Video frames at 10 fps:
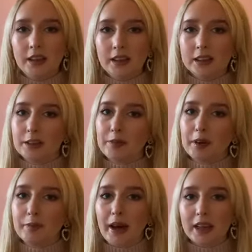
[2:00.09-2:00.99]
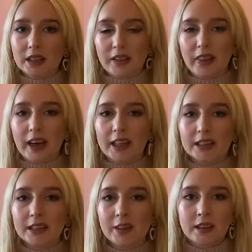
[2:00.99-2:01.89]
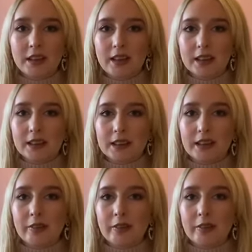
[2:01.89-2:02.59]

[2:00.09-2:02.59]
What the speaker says: a similar pair to that, and they